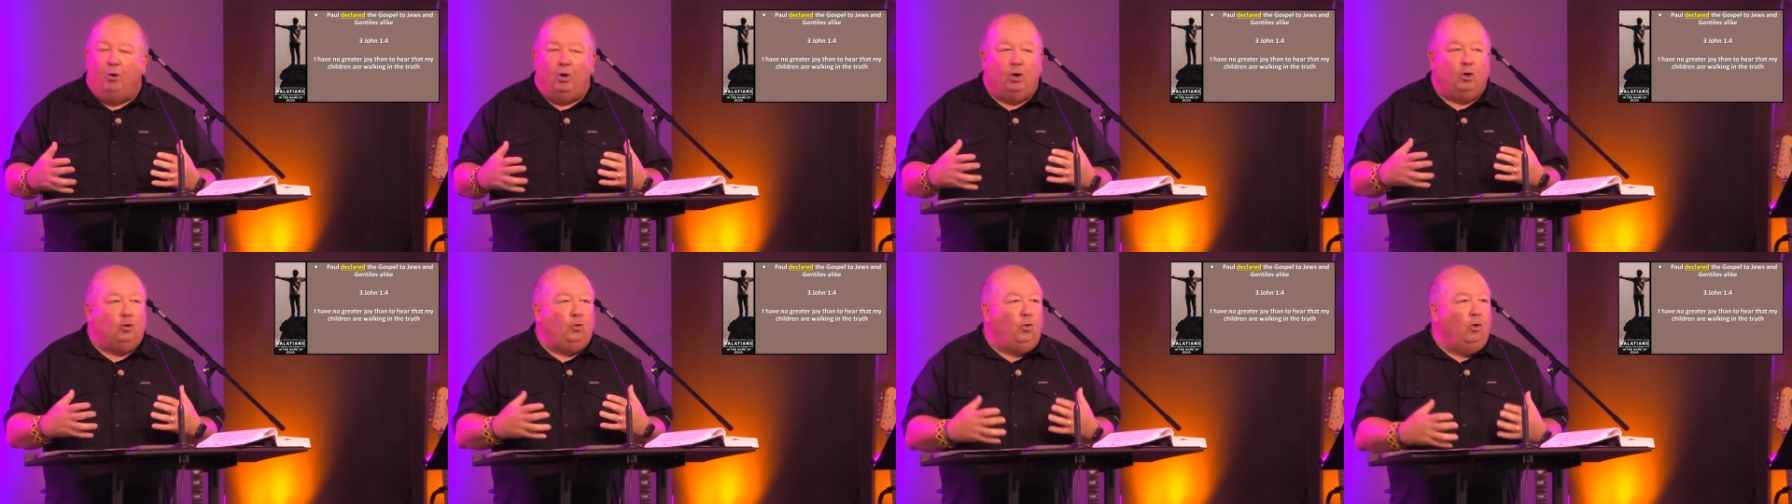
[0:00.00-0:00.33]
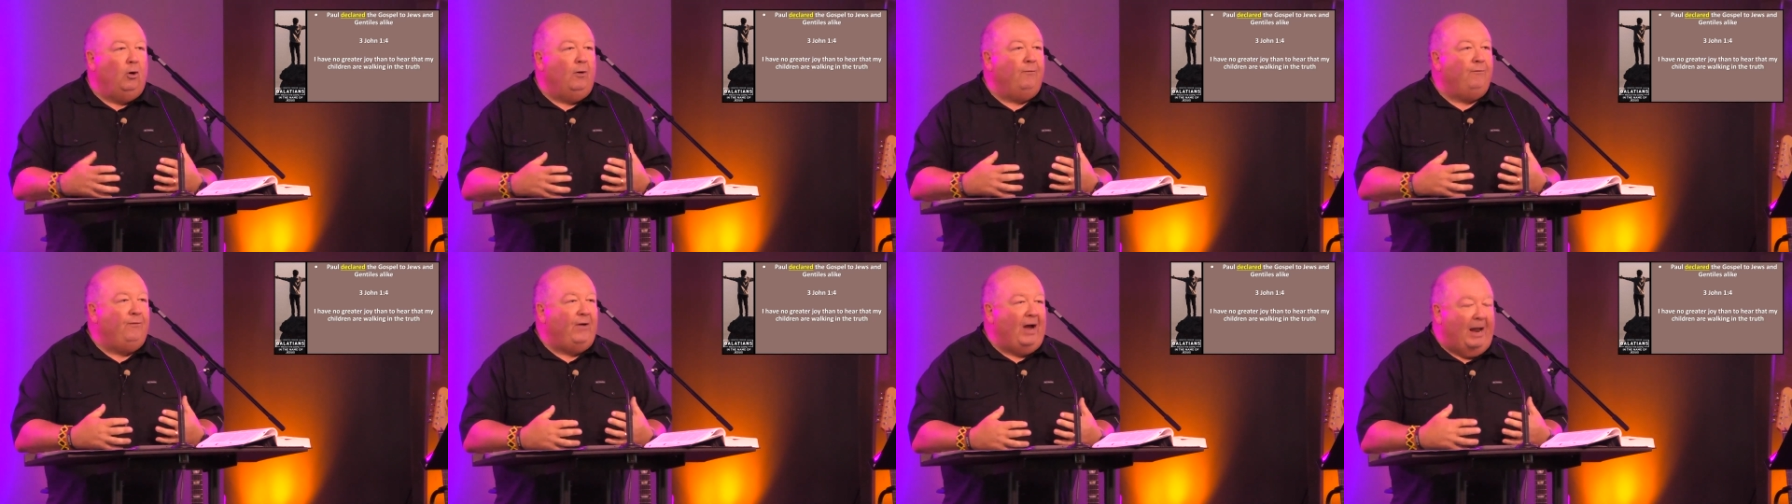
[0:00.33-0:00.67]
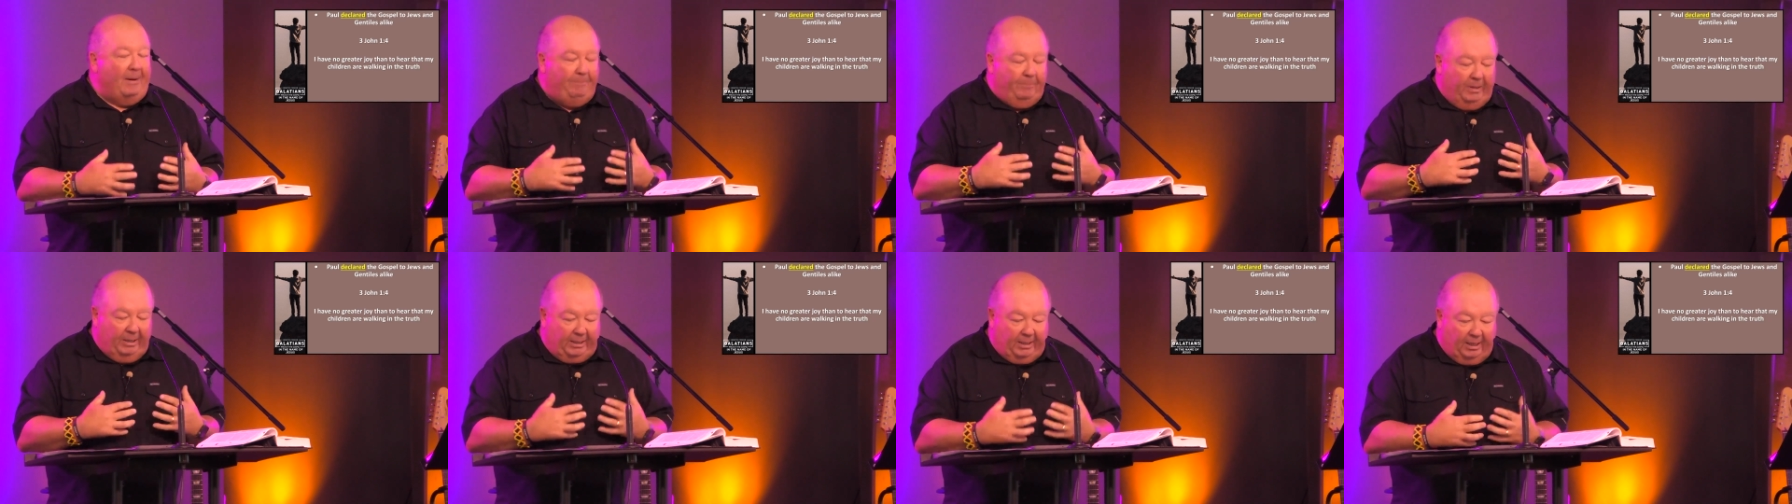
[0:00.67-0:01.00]
are
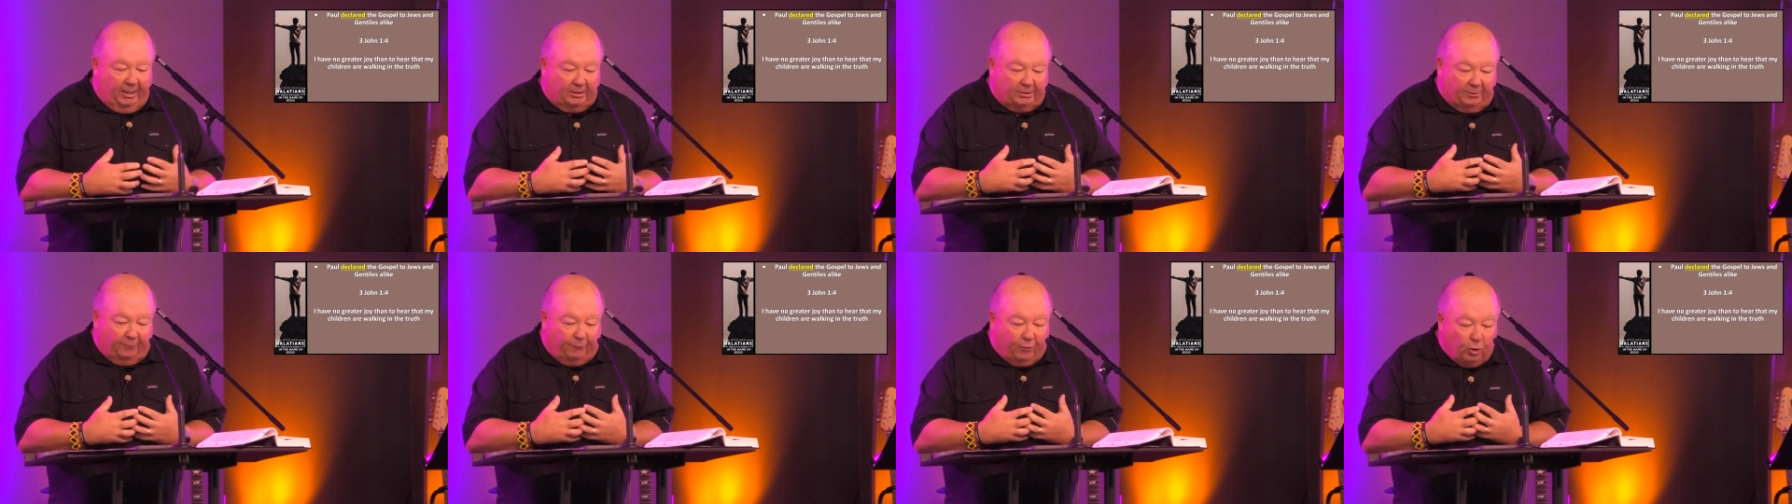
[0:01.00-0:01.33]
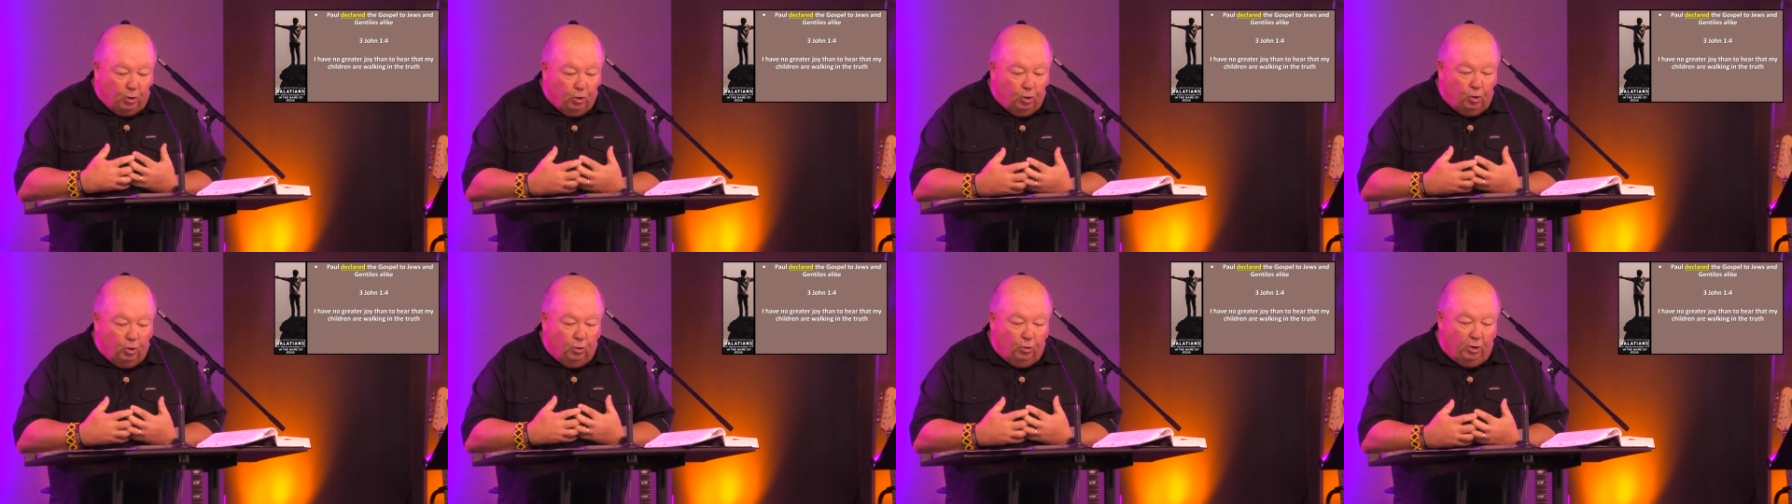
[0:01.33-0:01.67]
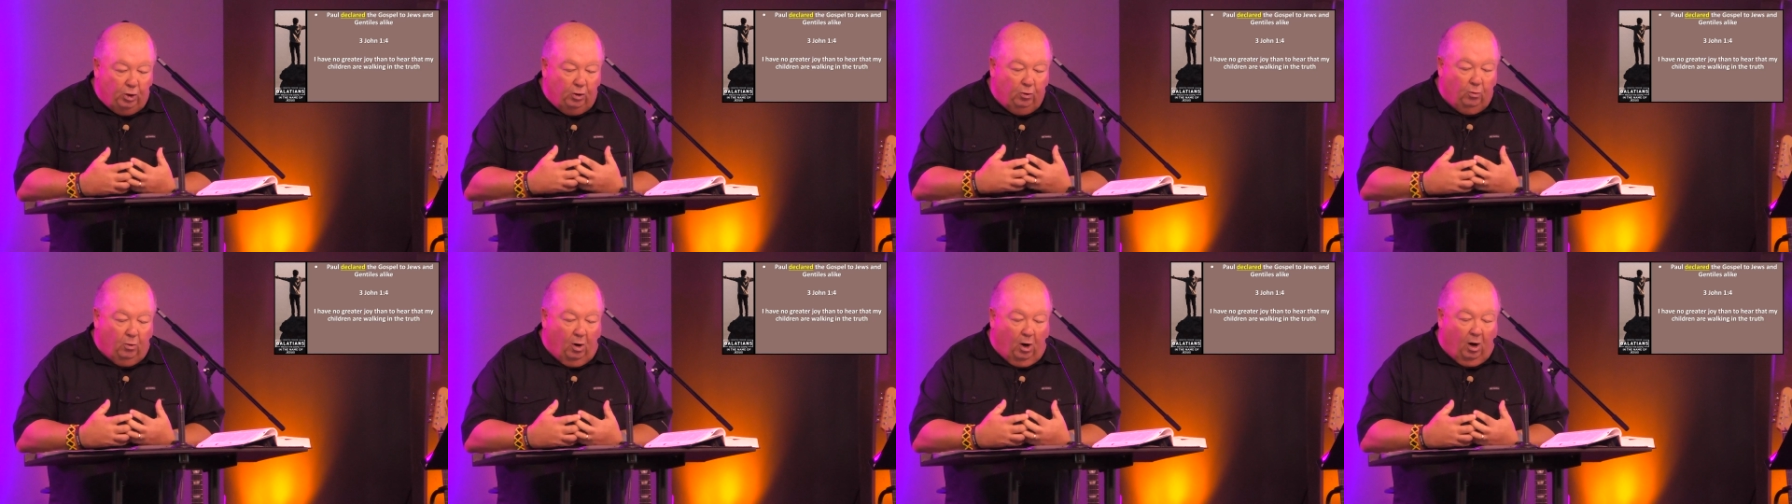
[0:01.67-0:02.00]
glorified because of who
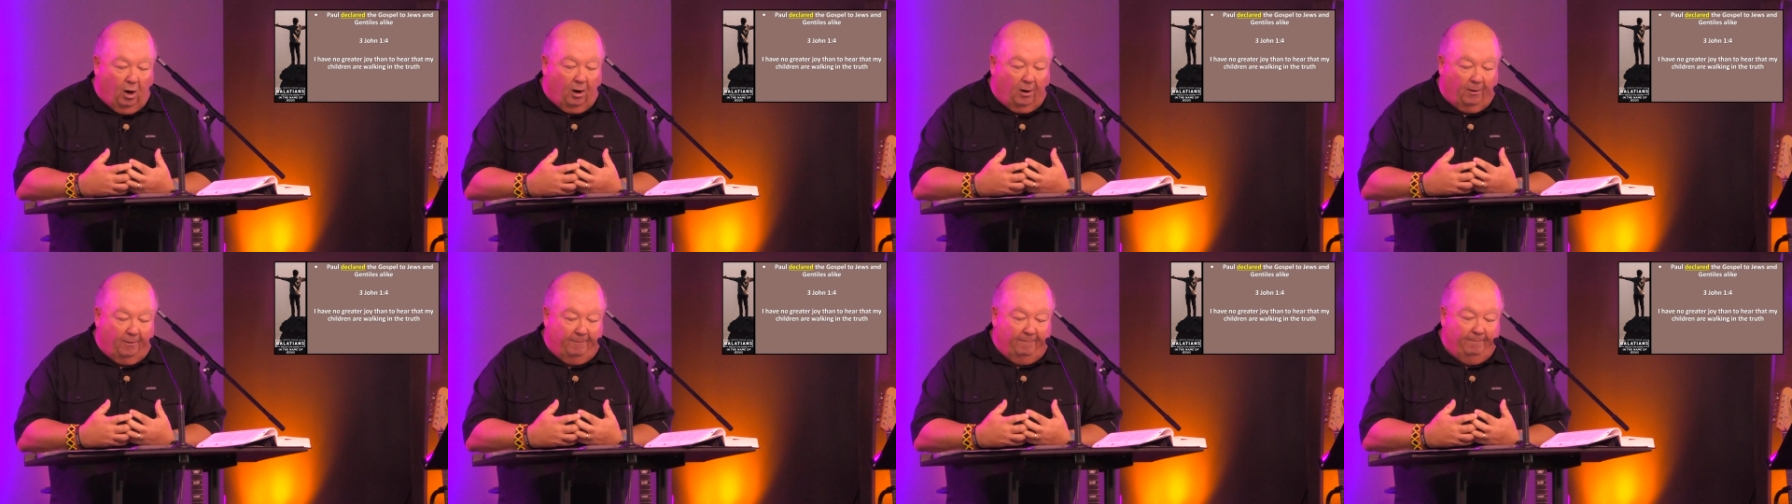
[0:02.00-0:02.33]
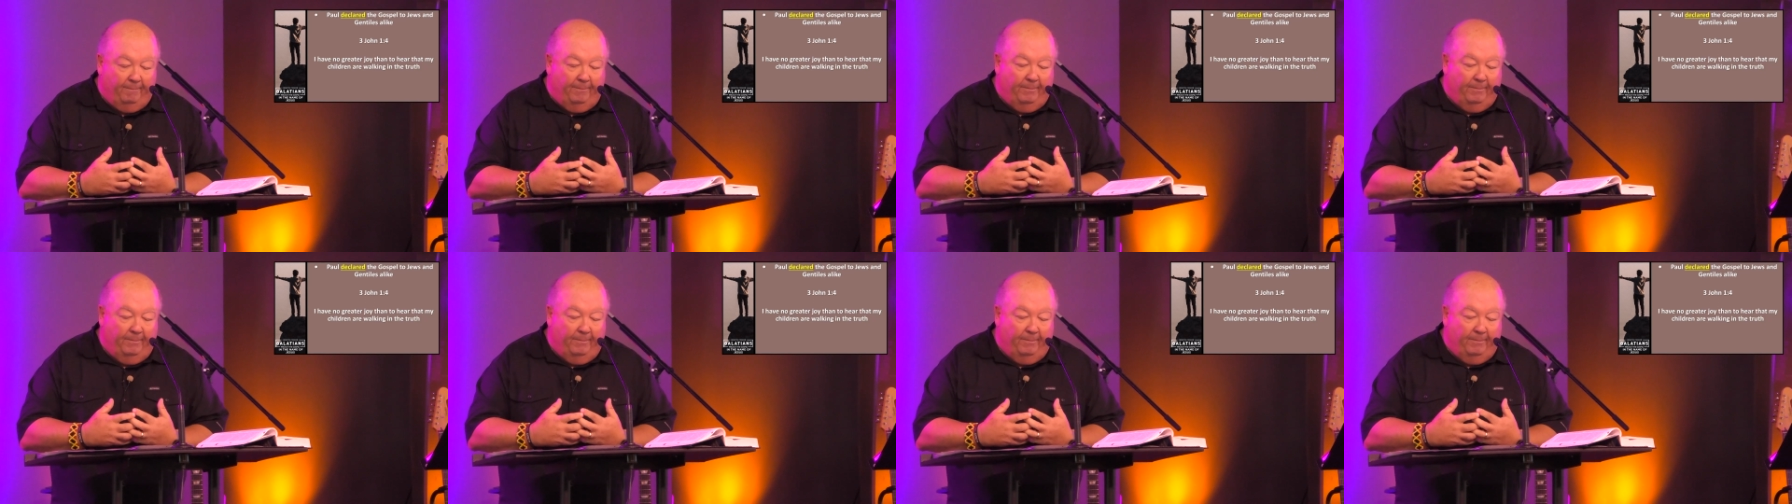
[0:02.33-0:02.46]
you are.